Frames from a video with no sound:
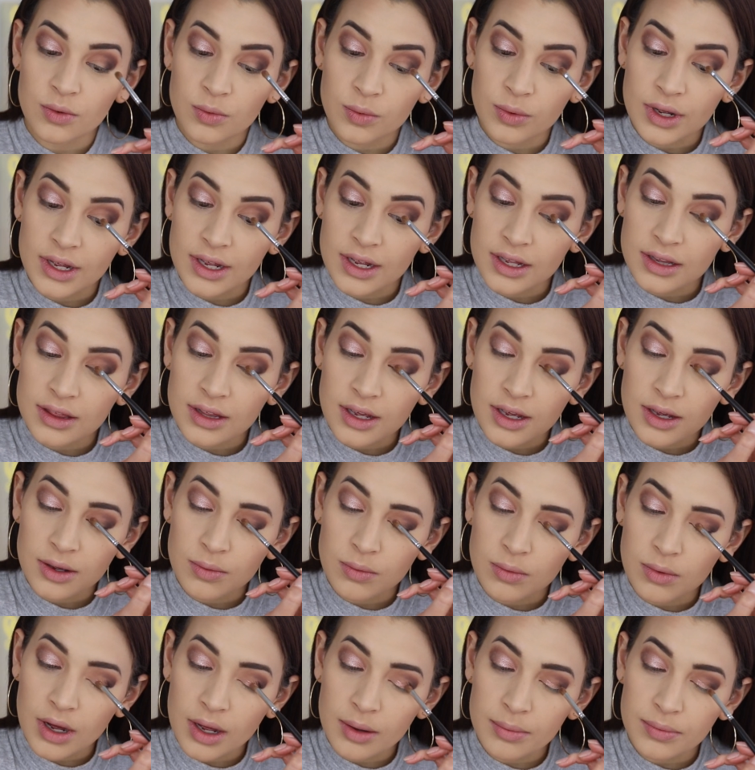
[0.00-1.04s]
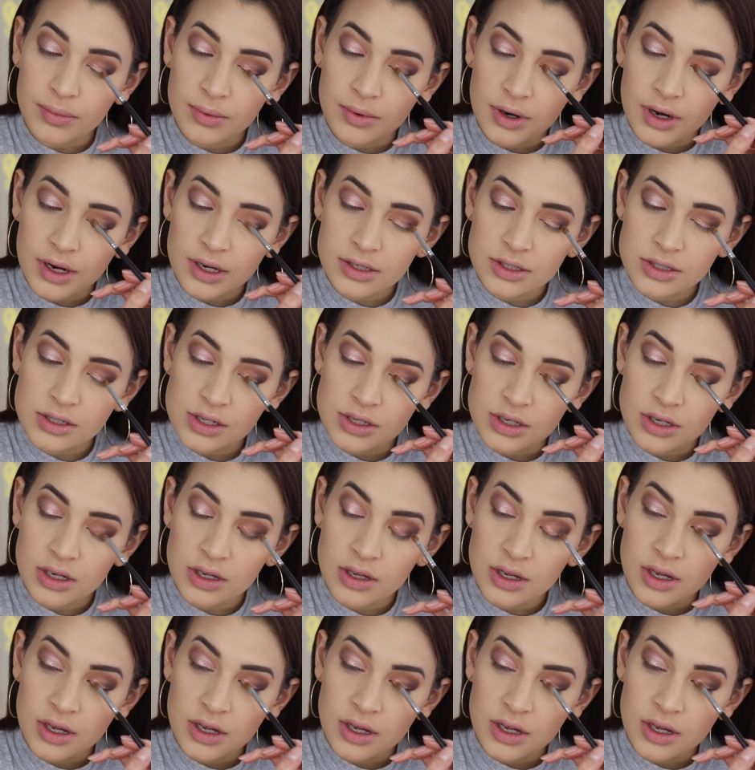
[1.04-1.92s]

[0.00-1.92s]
with a wet brush.